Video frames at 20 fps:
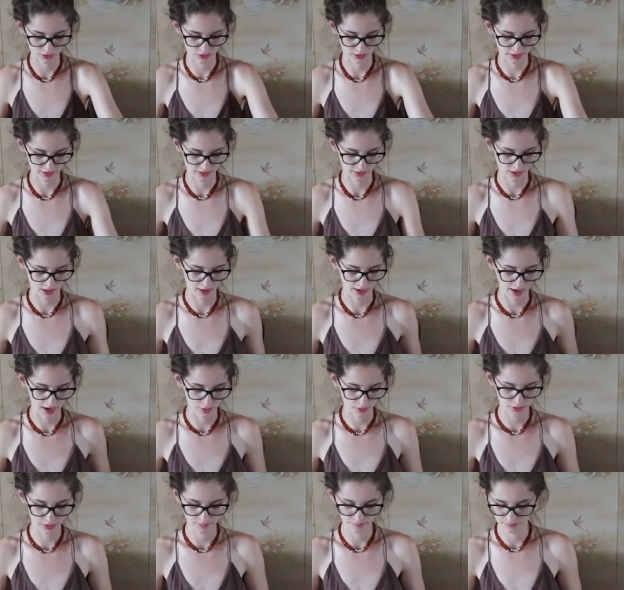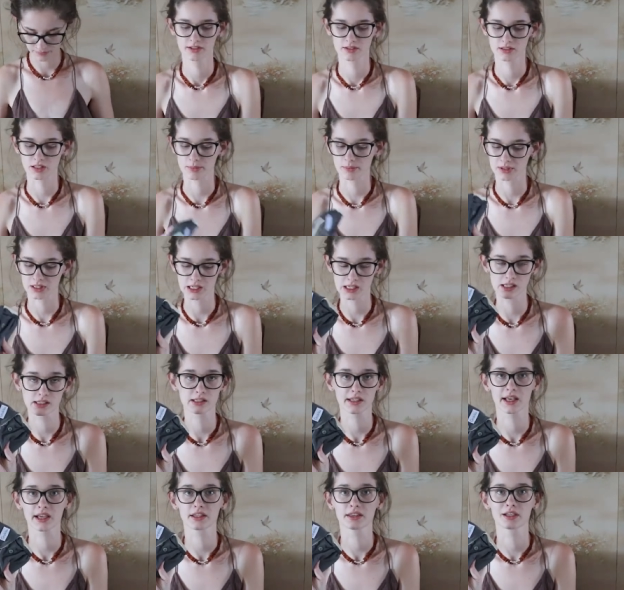to try this all out. Some of
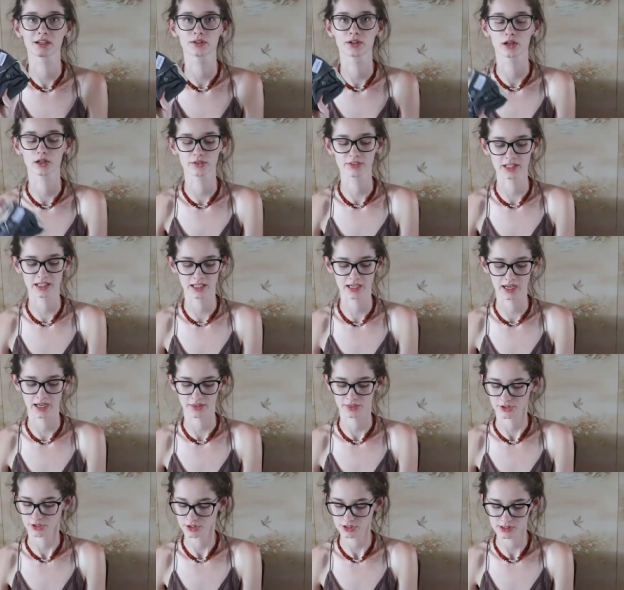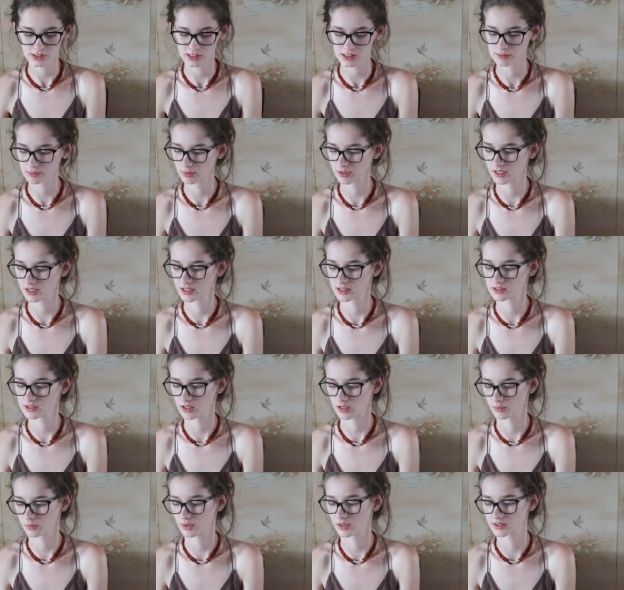these, like the Grovia and Thirsties brands,
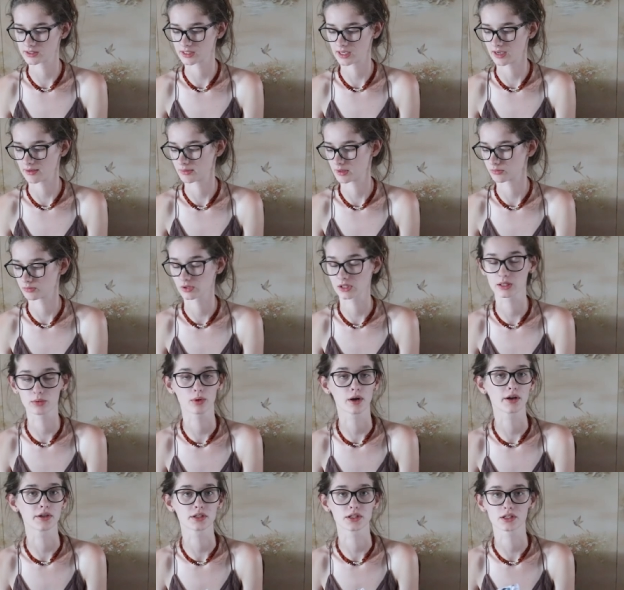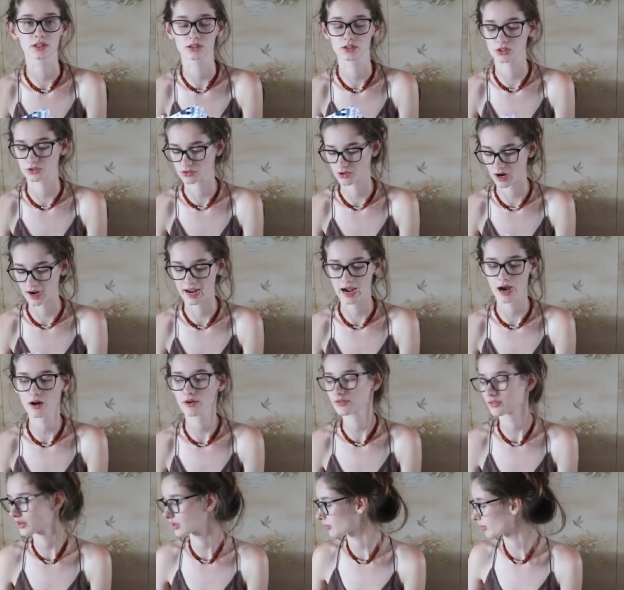are ones I've been really wanting to try
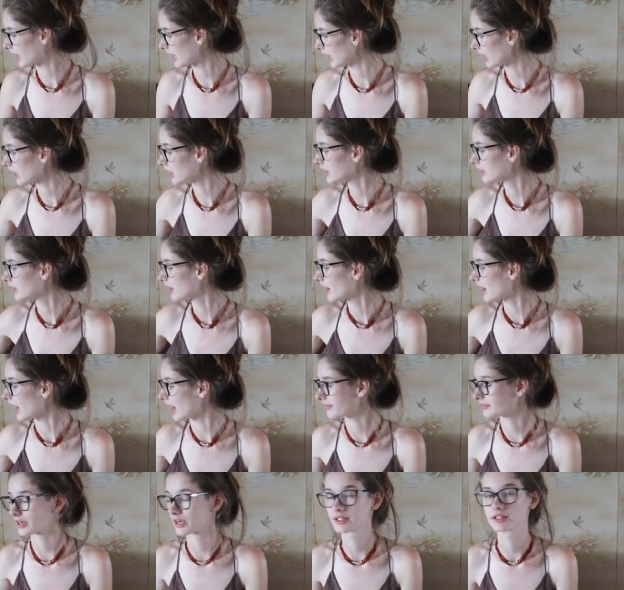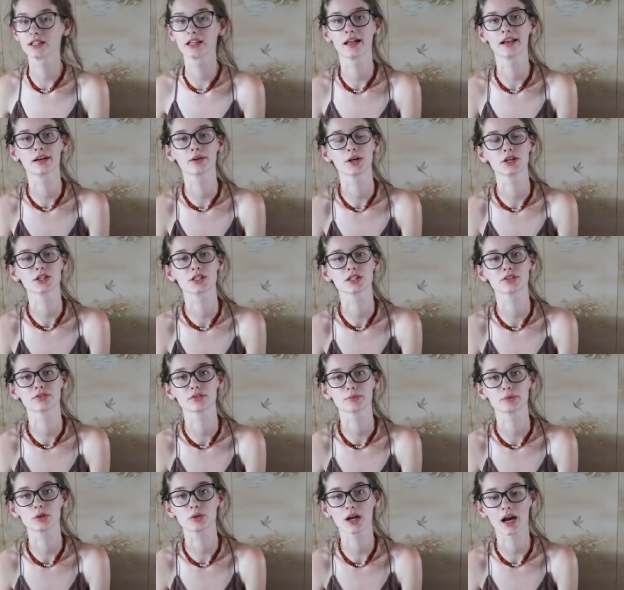out for a while. I've gotten a lot of questions
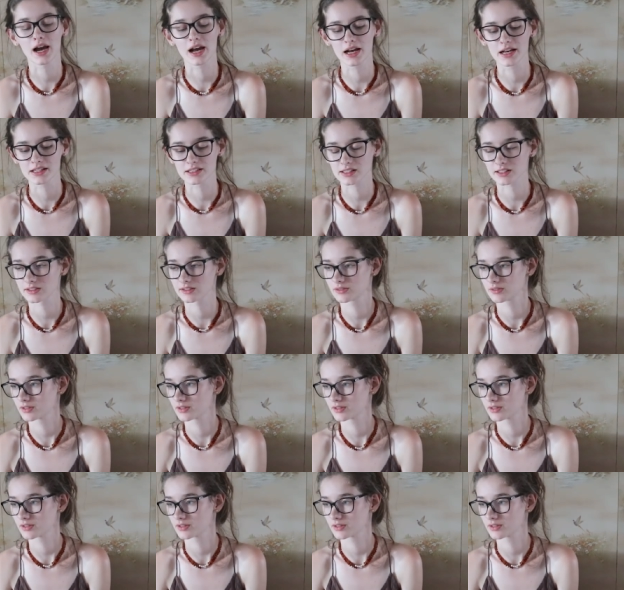from you guys